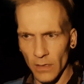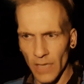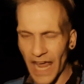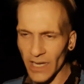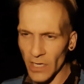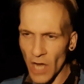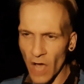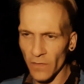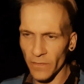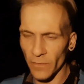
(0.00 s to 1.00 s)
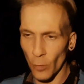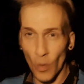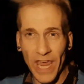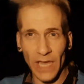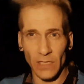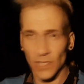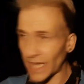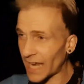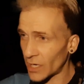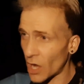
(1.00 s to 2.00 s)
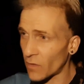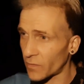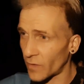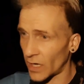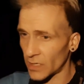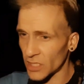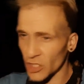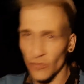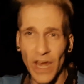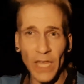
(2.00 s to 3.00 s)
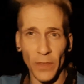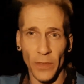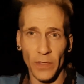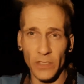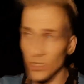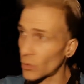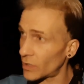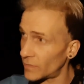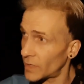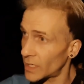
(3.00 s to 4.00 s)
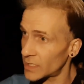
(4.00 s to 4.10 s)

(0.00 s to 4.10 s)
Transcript: had enough wing, like had enough strength to sort of